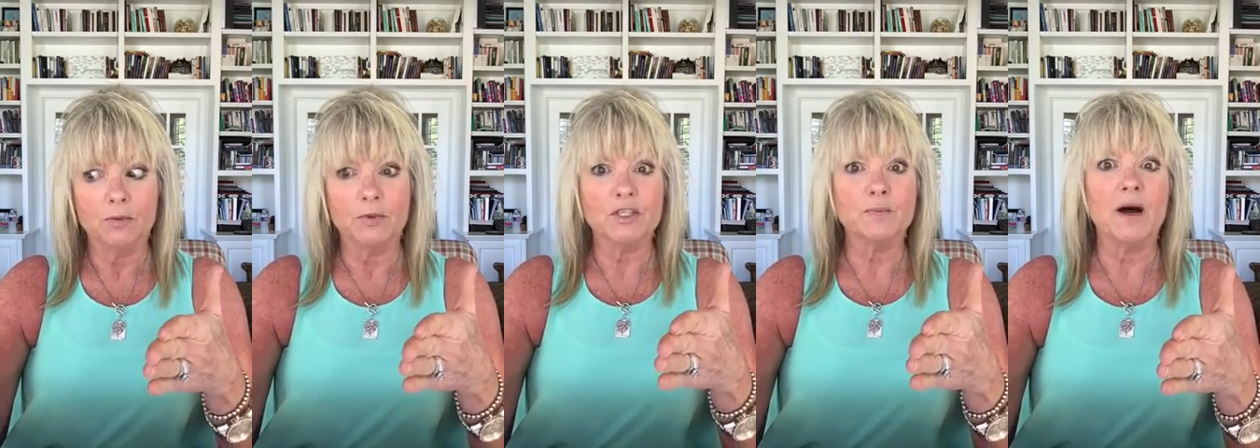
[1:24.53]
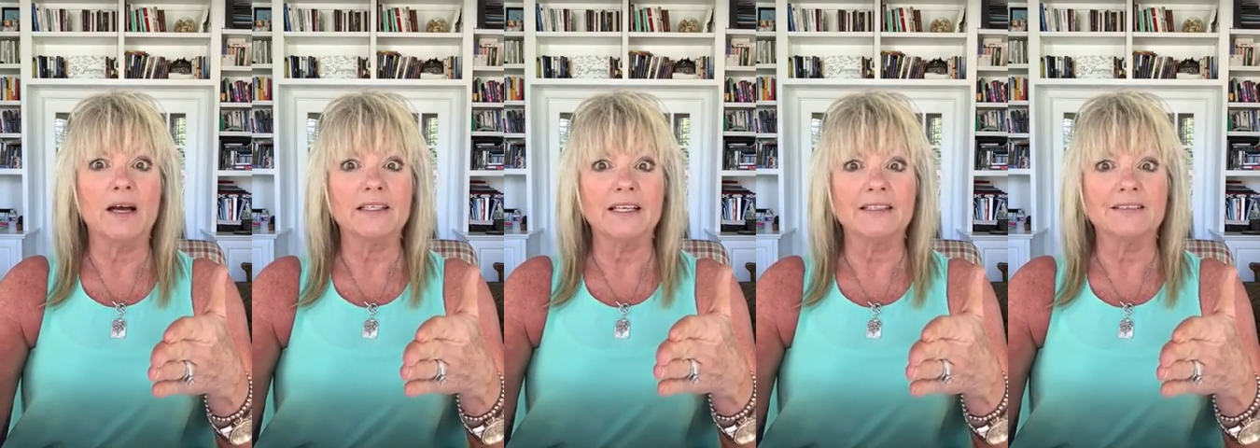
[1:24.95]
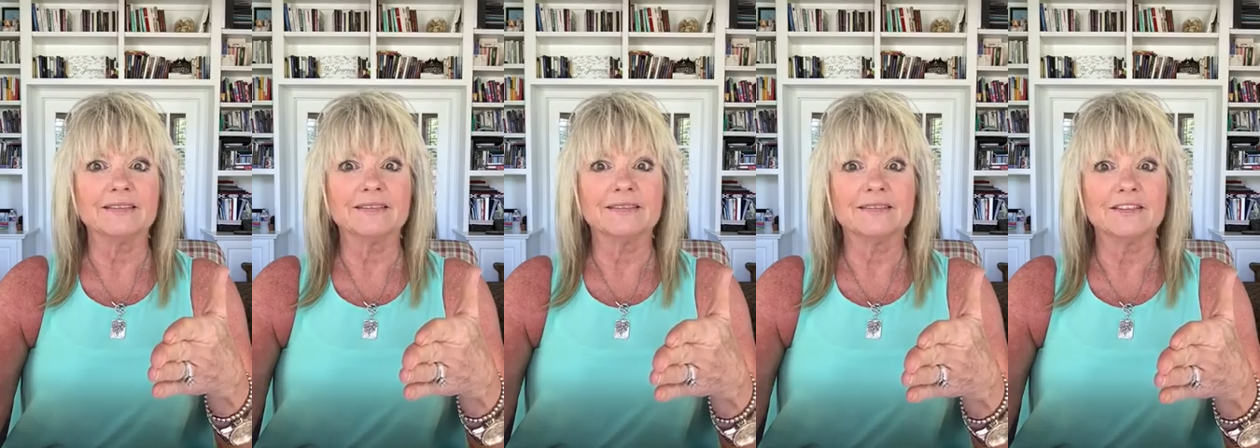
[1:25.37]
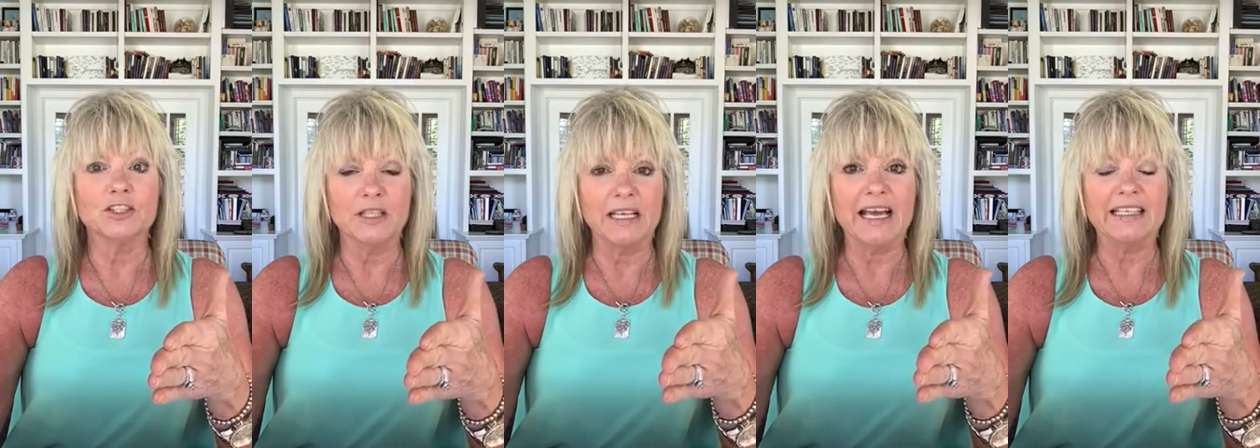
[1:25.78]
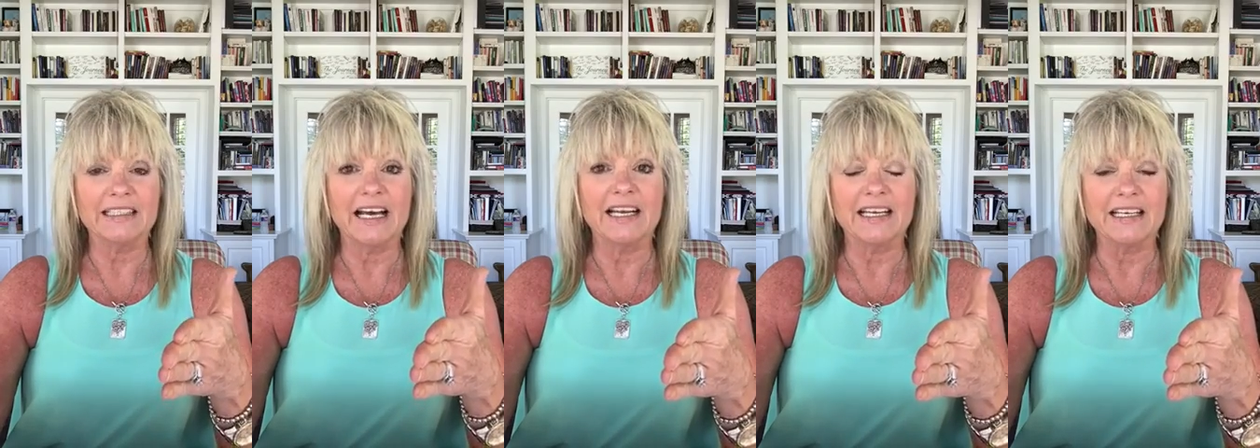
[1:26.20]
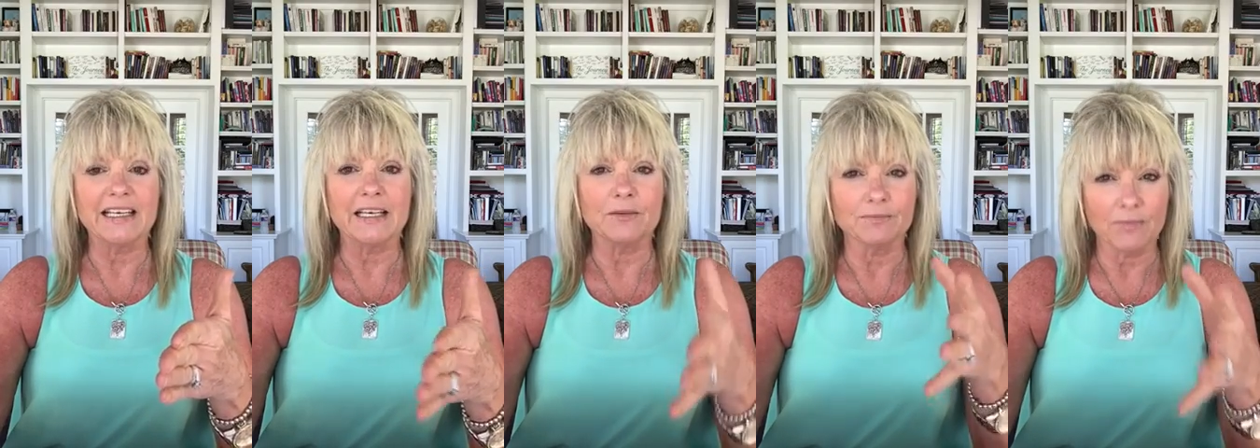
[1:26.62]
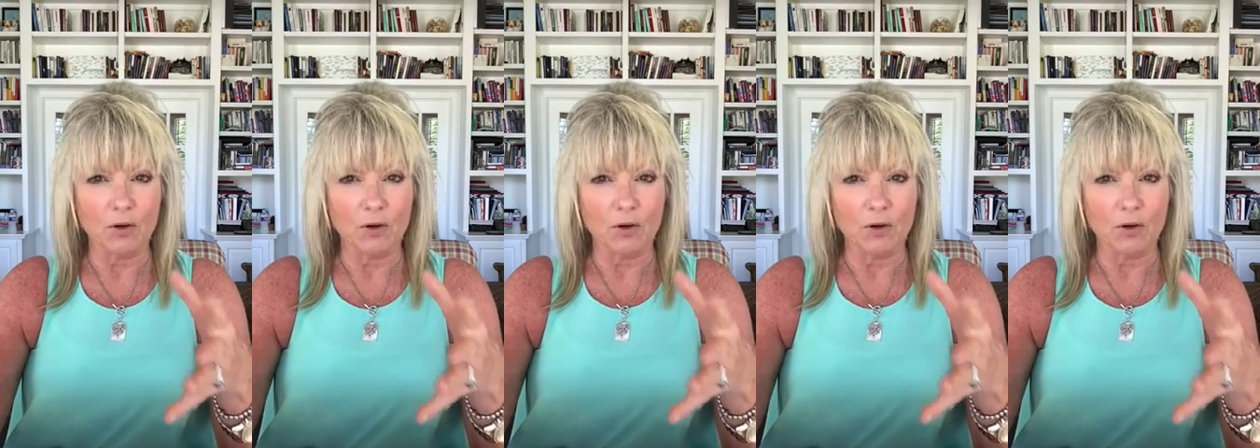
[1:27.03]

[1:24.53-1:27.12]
responding to the anxiety again.